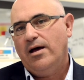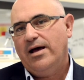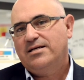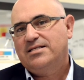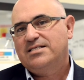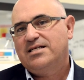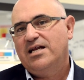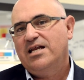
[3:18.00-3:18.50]
Our
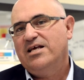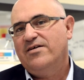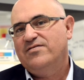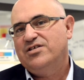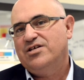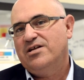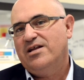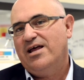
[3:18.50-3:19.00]
study of
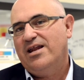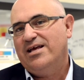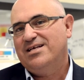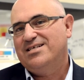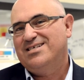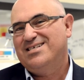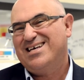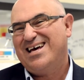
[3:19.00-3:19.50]

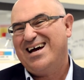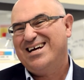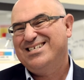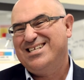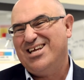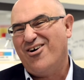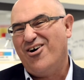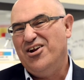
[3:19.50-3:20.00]
genetics is
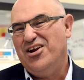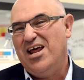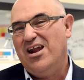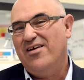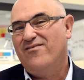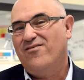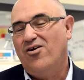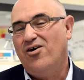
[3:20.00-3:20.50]
actually
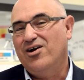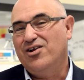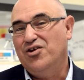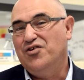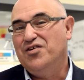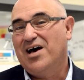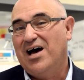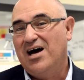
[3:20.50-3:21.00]
identifying
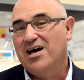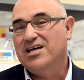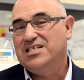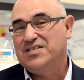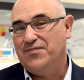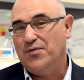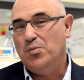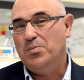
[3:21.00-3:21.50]
new
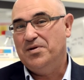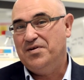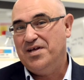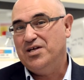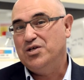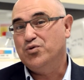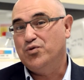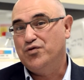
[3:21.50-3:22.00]
targets for
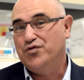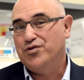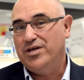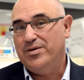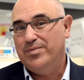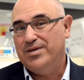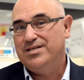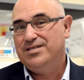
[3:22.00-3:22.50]
potential
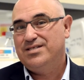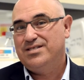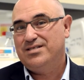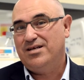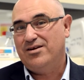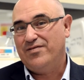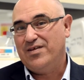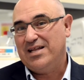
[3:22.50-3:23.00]
treatments,
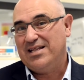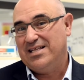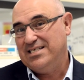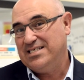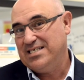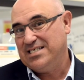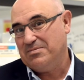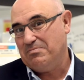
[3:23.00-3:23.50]
and I think
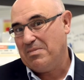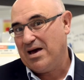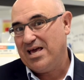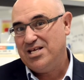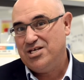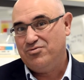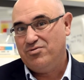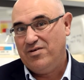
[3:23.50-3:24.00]
this is a
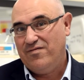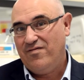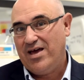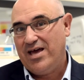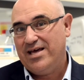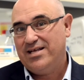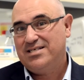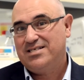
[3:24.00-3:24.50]
major
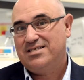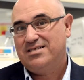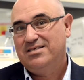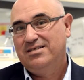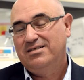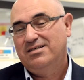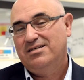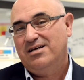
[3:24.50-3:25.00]
advance,
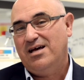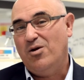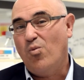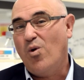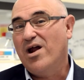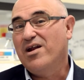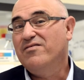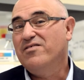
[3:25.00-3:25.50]
and
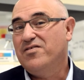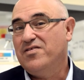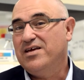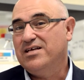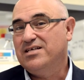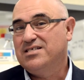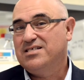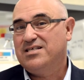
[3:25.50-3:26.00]
one of the
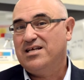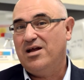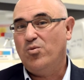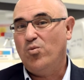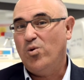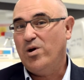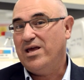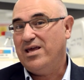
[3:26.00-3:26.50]
things that
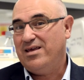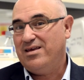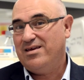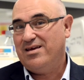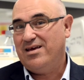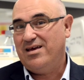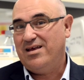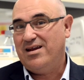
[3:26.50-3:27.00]
we
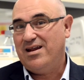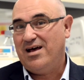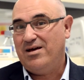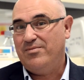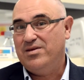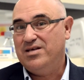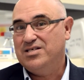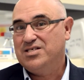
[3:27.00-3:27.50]
in
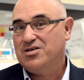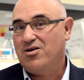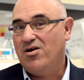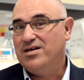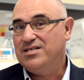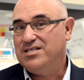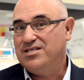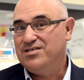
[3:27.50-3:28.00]
the
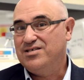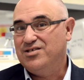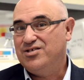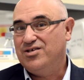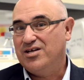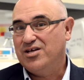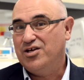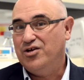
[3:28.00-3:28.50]
Eskitis
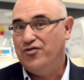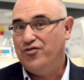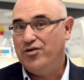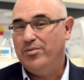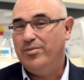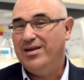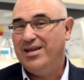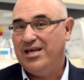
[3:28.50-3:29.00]
Institute are
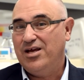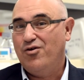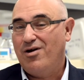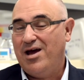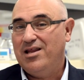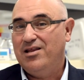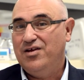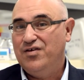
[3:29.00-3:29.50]
contributing
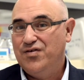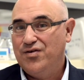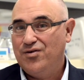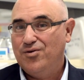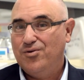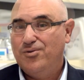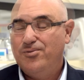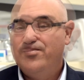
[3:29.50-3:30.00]
greatly
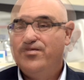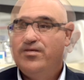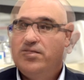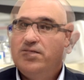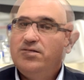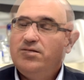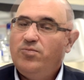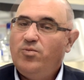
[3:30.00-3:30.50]

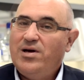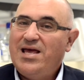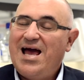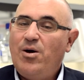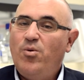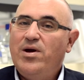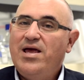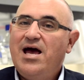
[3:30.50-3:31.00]
to.
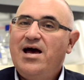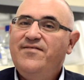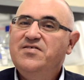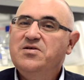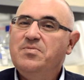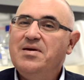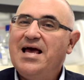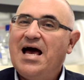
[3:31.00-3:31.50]
We have
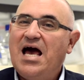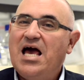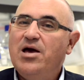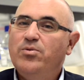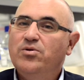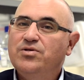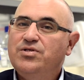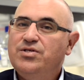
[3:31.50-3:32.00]
to be
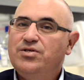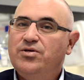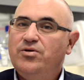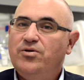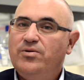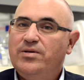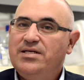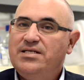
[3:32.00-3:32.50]
able
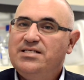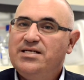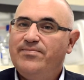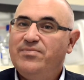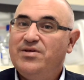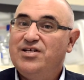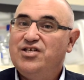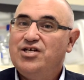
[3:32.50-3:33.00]
to
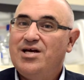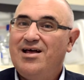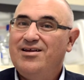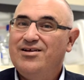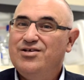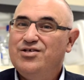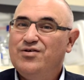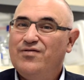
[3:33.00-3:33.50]
accept the
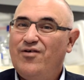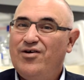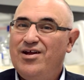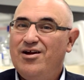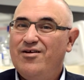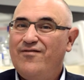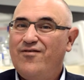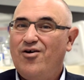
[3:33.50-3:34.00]
challenge of
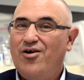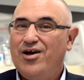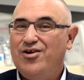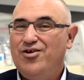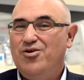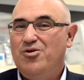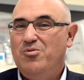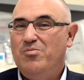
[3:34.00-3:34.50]
identifying
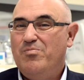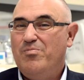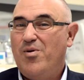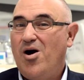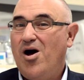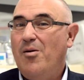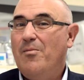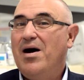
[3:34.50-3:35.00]
new
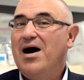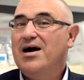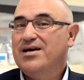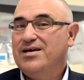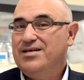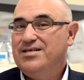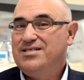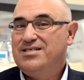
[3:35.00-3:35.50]

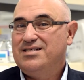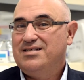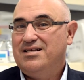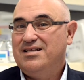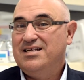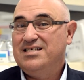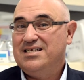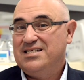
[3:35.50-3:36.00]
biomarkers,
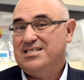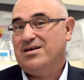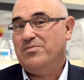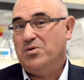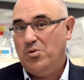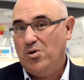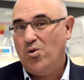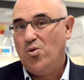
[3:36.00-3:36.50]
and this is
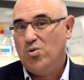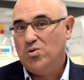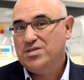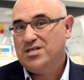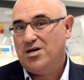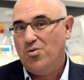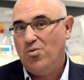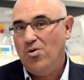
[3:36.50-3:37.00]
something we're
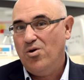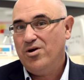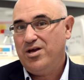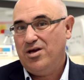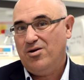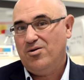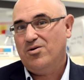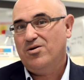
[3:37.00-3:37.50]
also
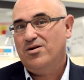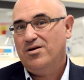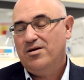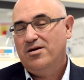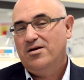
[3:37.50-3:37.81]
working on.